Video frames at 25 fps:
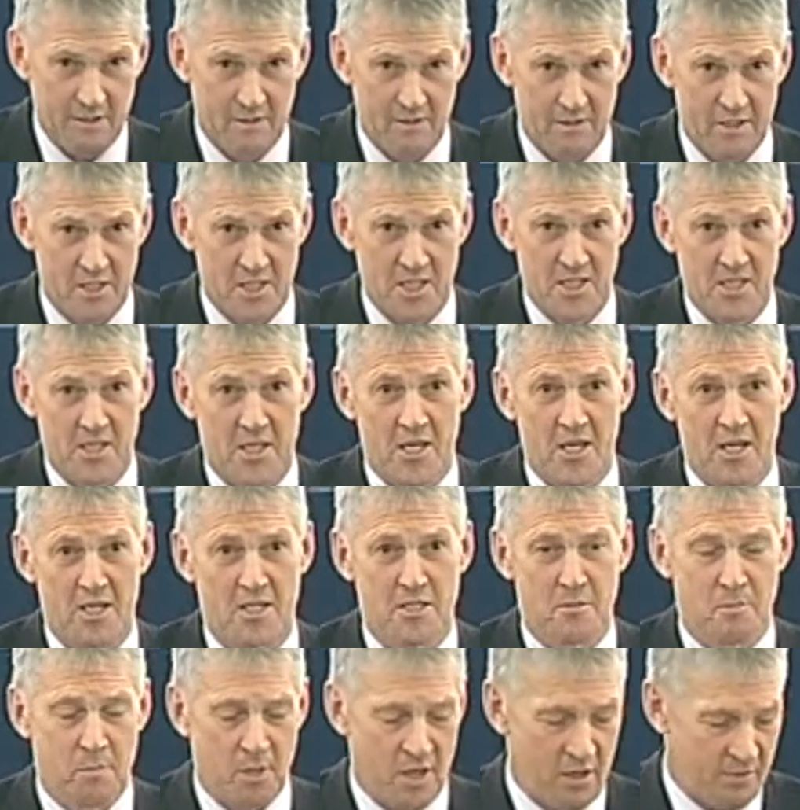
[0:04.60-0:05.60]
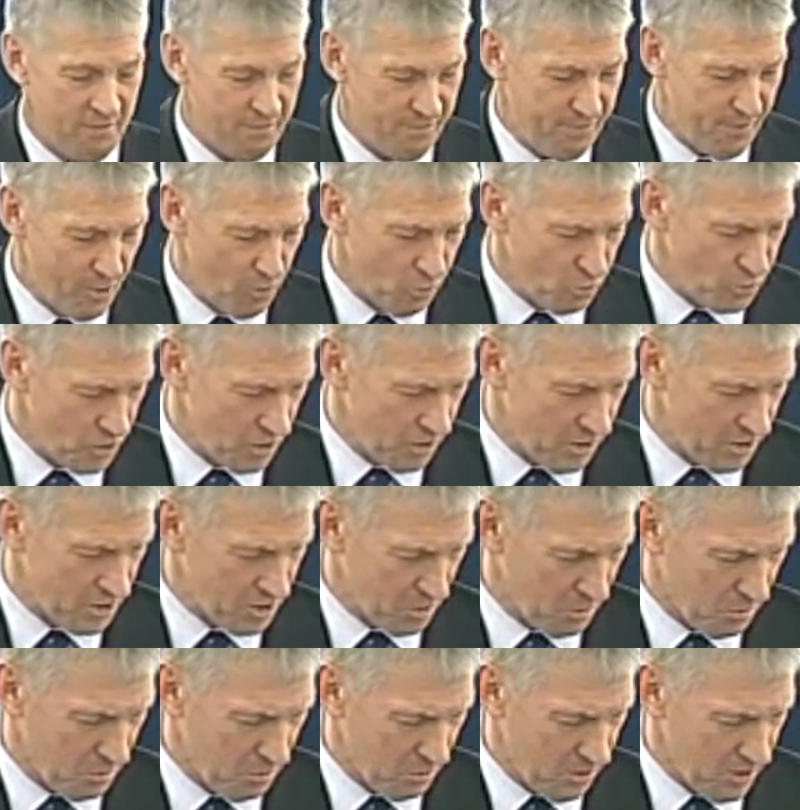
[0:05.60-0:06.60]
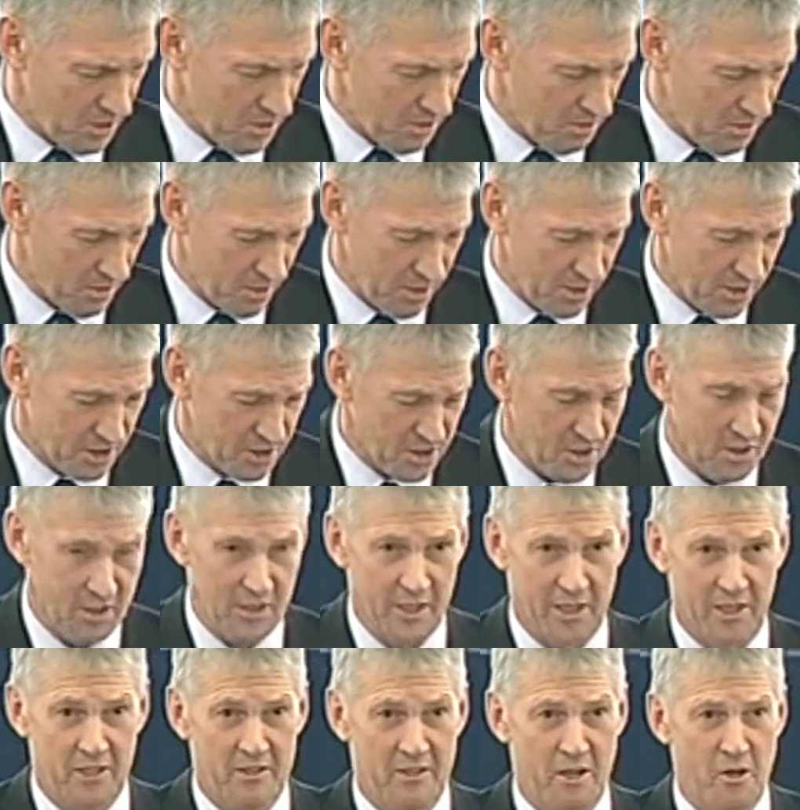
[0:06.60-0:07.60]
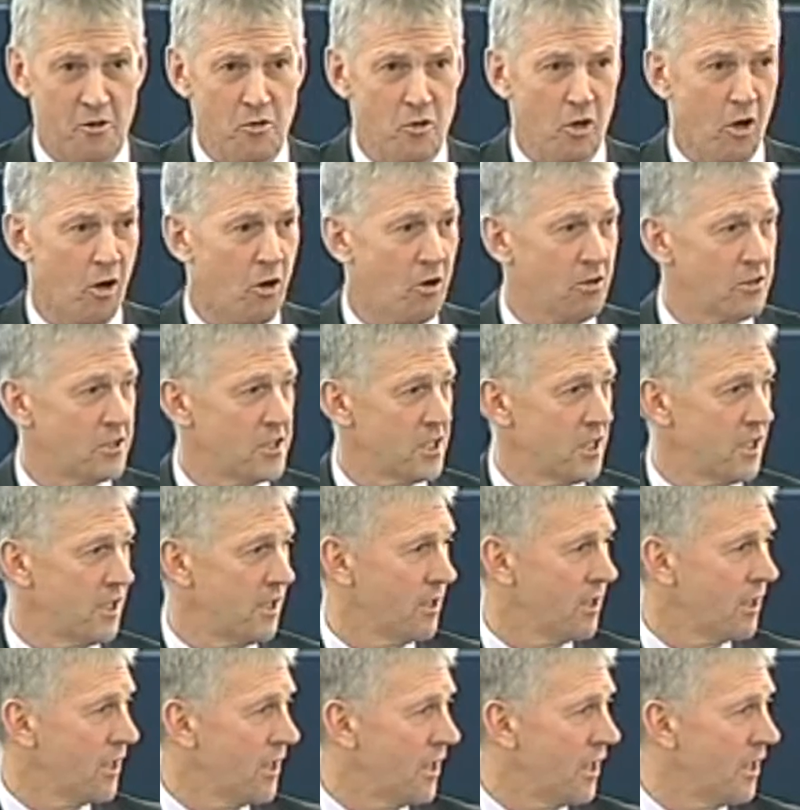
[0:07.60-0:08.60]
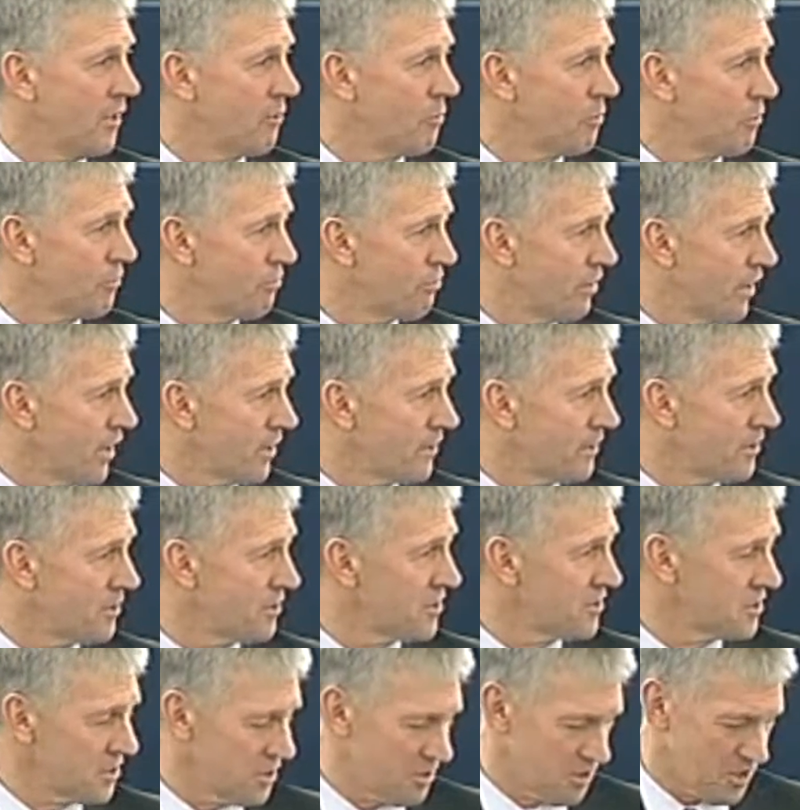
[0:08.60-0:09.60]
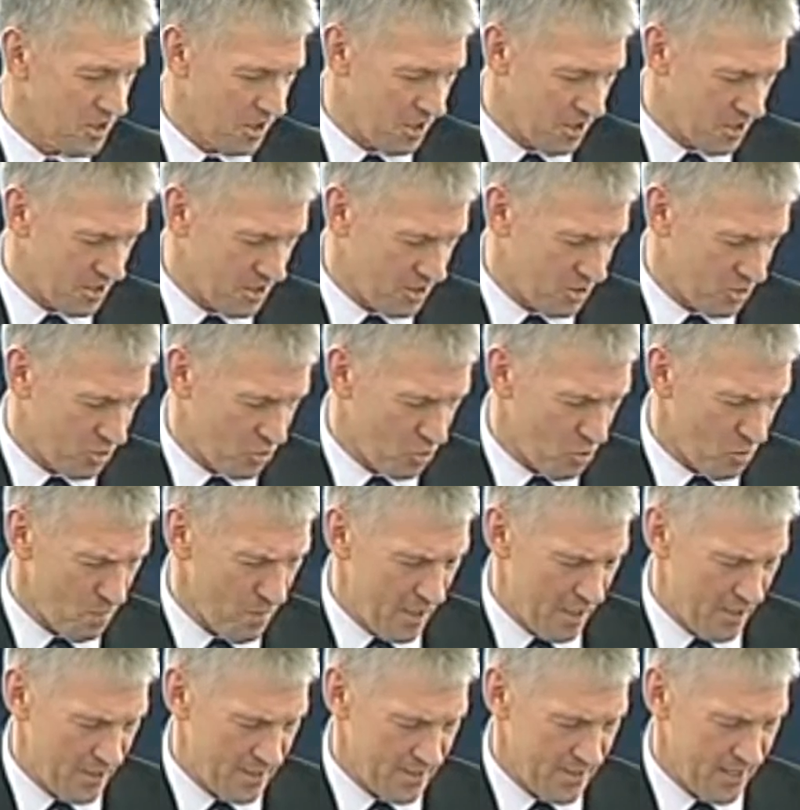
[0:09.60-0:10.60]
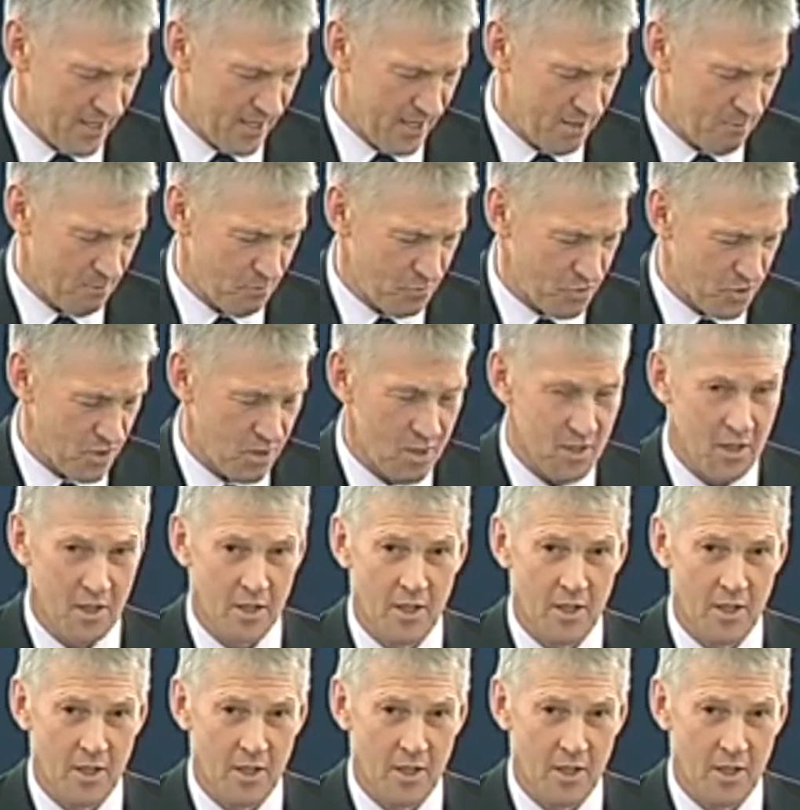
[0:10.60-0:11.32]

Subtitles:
This debate feels a little like Groundhog Day. We've heard it discussed so many times.